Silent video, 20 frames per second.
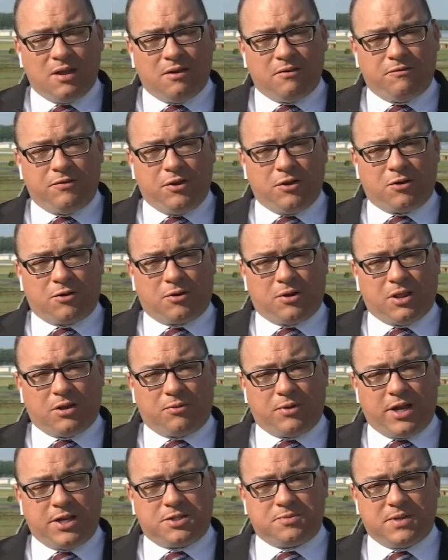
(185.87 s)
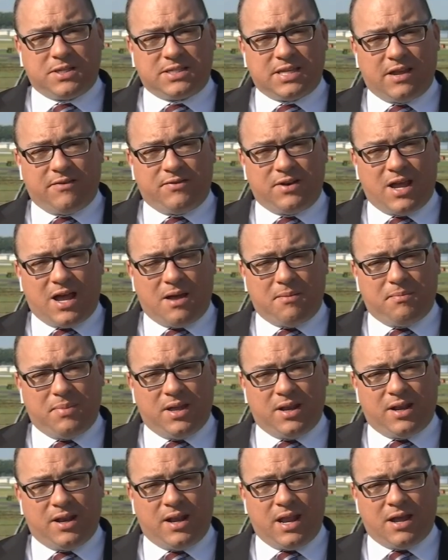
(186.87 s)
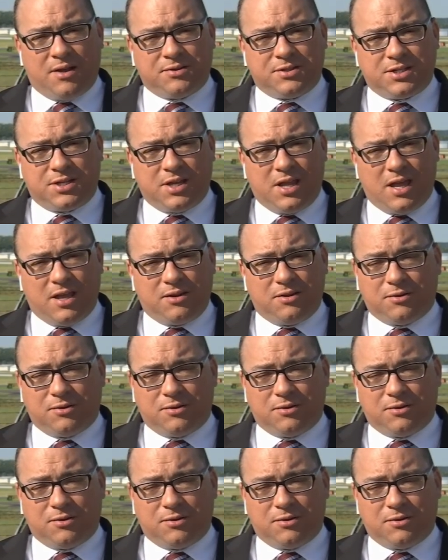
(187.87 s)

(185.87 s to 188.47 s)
Funeral arrangements have not been announced yet.